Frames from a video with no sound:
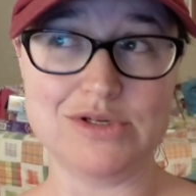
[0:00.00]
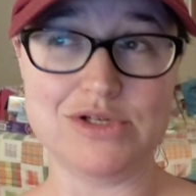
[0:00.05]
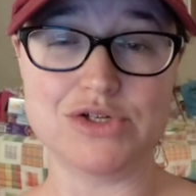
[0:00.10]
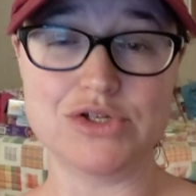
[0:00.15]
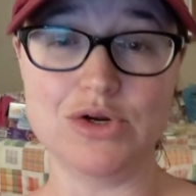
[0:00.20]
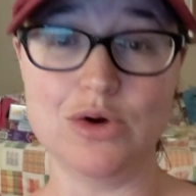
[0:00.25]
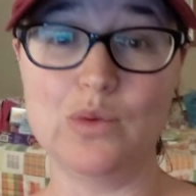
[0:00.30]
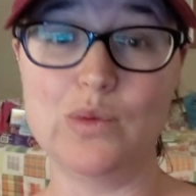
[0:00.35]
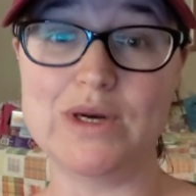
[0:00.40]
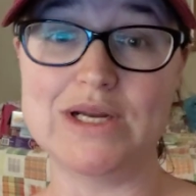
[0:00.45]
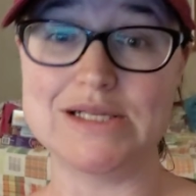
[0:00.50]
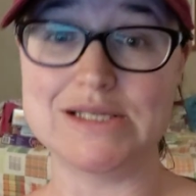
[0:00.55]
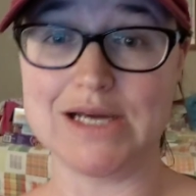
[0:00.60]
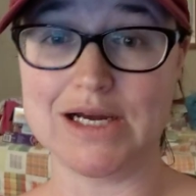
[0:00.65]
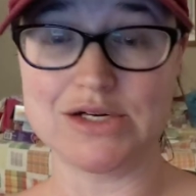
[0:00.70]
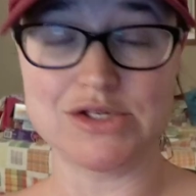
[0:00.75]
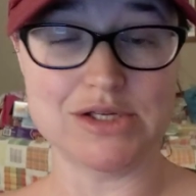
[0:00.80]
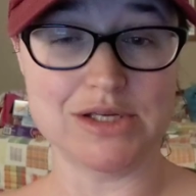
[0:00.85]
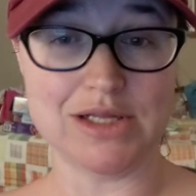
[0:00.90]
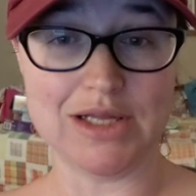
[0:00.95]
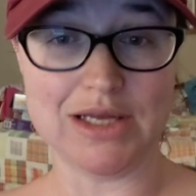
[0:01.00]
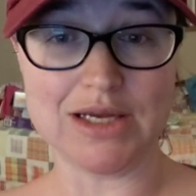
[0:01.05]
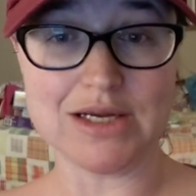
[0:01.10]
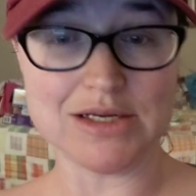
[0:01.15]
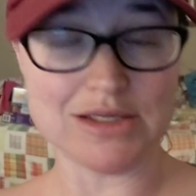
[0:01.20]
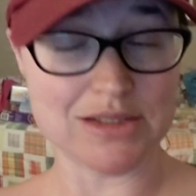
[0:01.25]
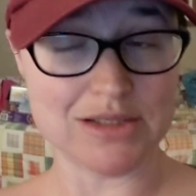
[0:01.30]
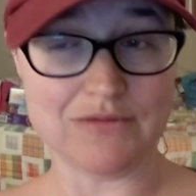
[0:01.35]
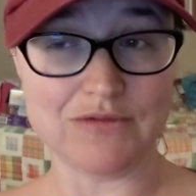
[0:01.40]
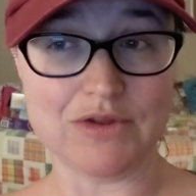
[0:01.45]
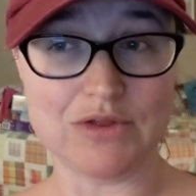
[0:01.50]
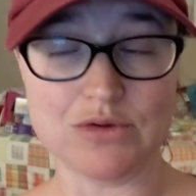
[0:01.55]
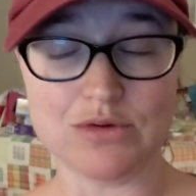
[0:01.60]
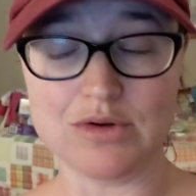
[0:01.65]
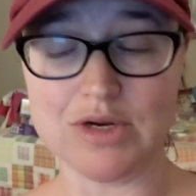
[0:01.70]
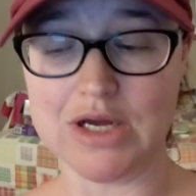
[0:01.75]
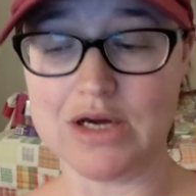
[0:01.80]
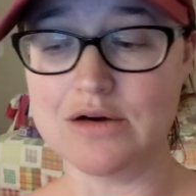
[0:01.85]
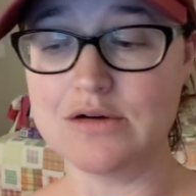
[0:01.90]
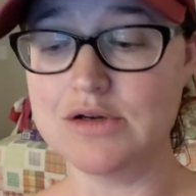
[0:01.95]
to show what it's actually like living
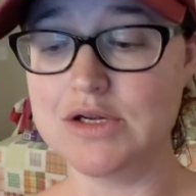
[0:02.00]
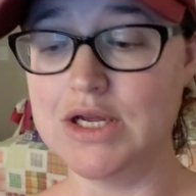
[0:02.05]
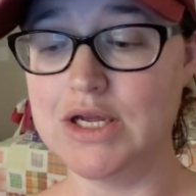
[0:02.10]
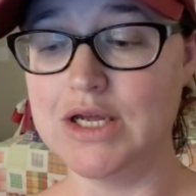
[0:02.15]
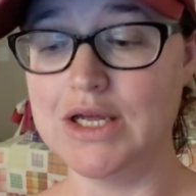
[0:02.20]
through now.